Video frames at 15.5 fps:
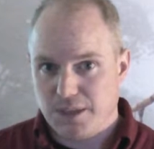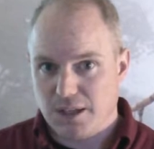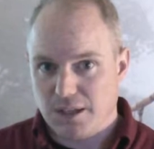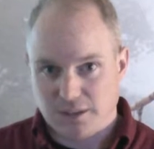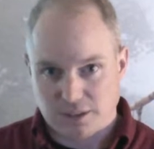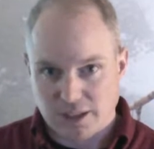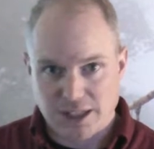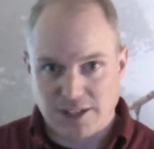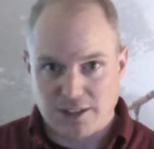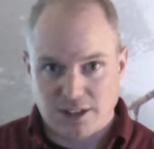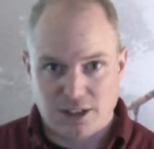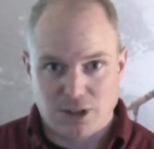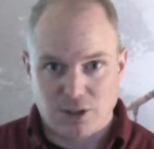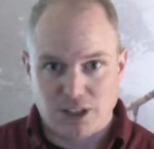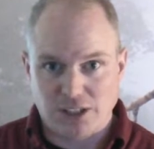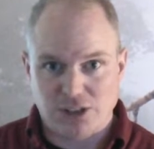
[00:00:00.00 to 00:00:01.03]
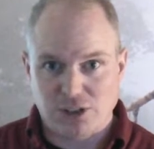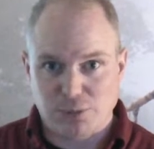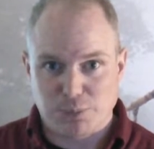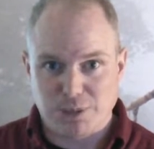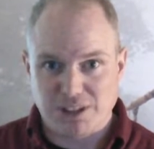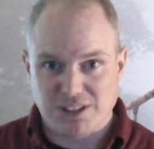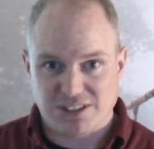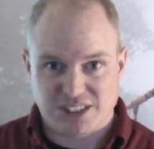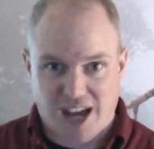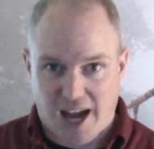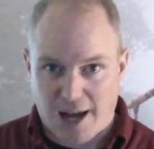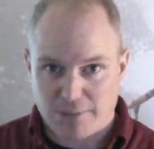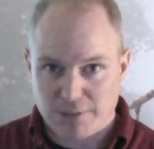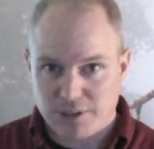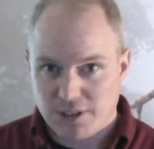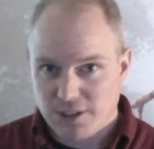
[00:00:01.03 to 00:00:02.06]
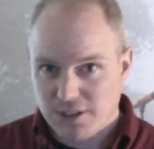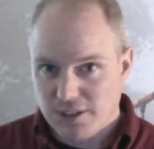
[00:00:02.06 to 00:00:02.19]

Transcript: like she's being stabbed.